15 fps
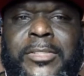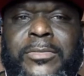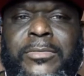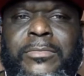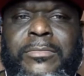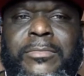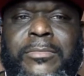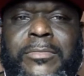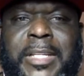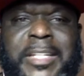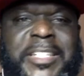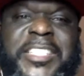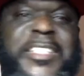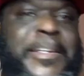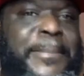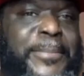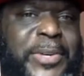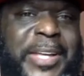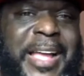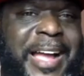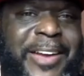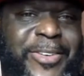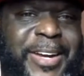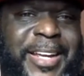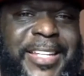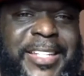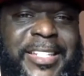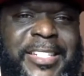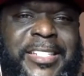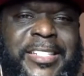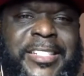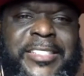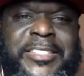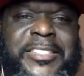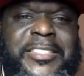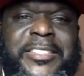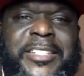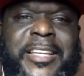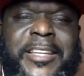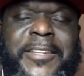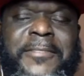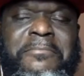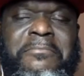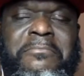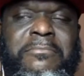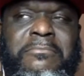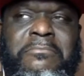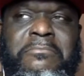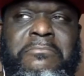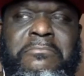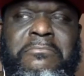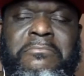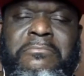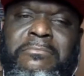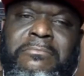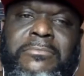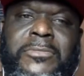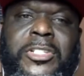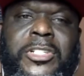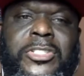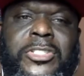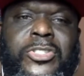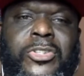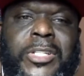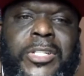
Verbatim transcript: you know, and he's simple guy, right? Just said, good